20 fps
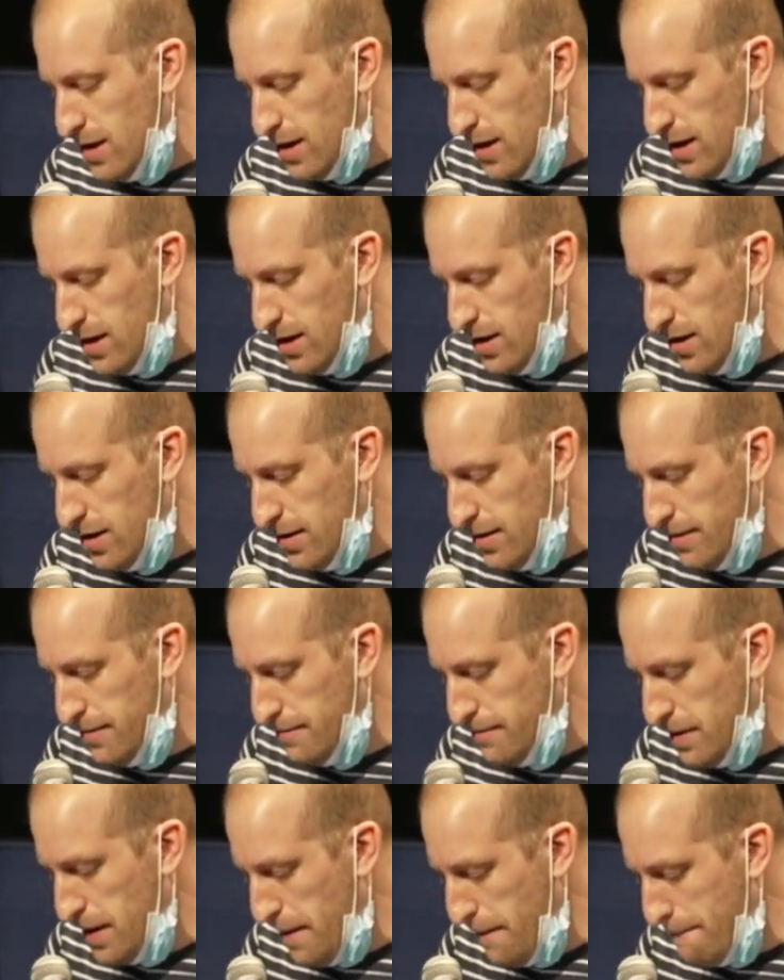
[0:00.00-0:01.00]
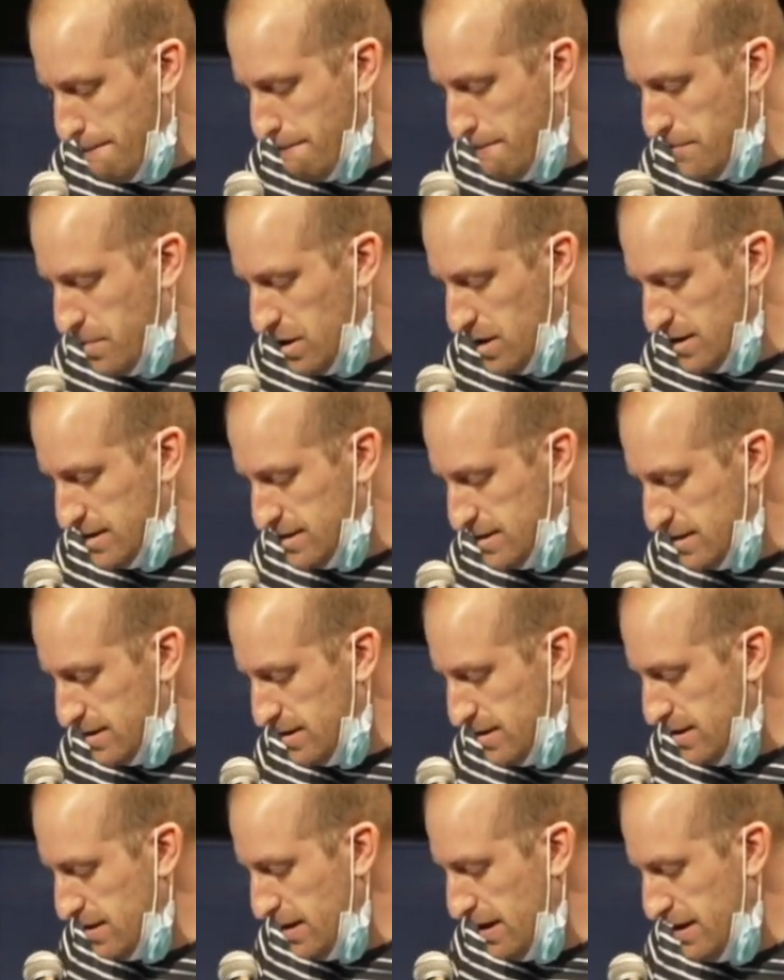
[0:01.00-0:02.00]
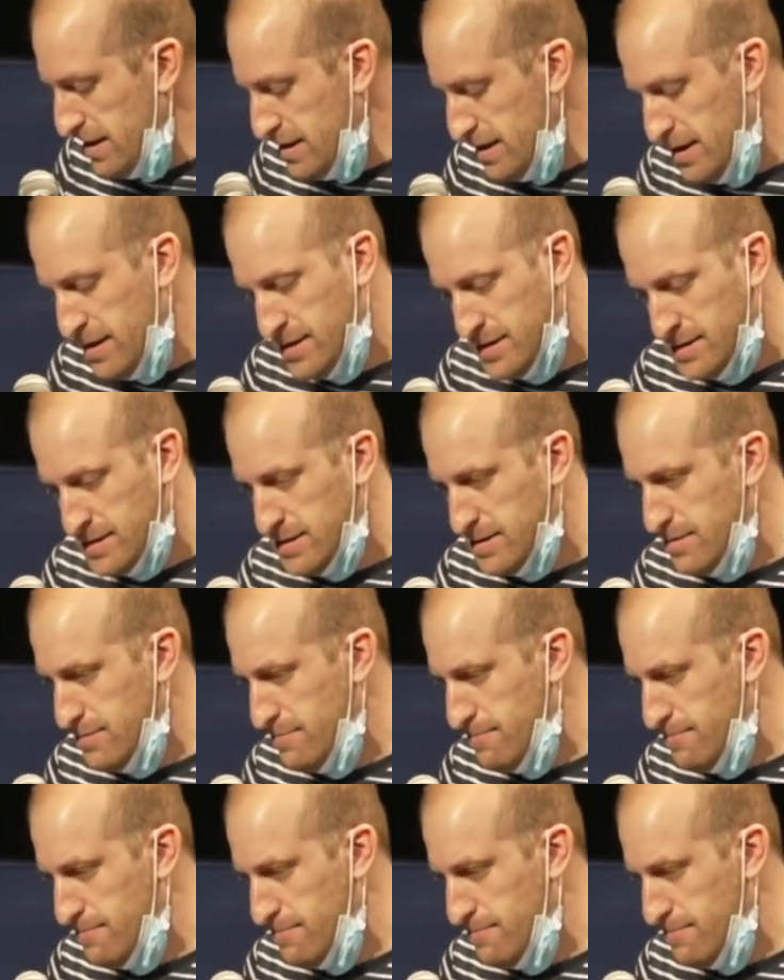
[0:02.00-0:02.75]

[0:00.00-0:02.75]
But it is